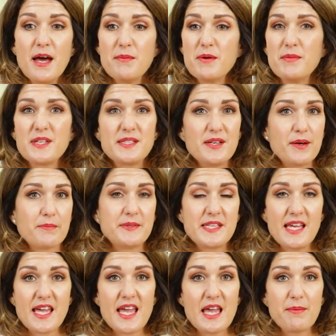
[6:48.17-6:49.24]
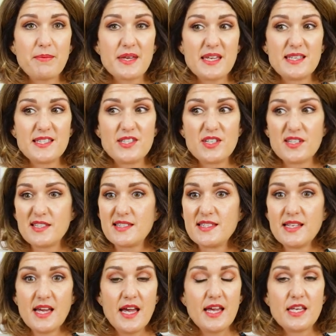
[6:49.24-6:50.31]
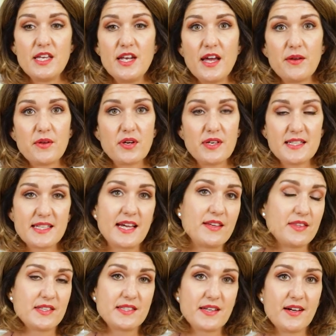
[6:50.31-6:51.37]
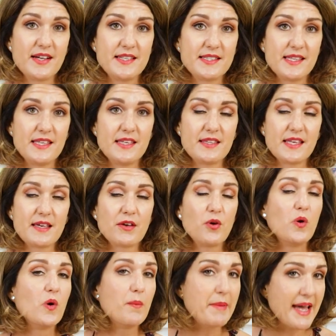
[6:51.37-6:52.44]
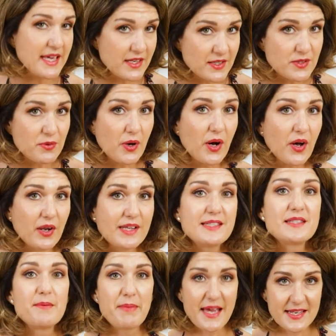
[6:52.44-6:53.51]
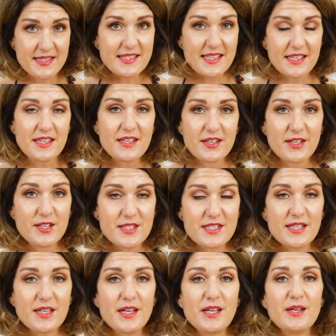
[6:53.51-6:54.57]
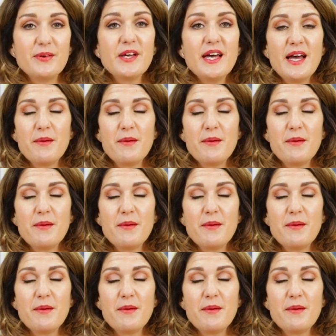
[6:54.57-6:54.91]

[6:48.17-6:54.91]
But my top tip is just, you know, cut out the size that you think, or make a toile is the best thing you can do.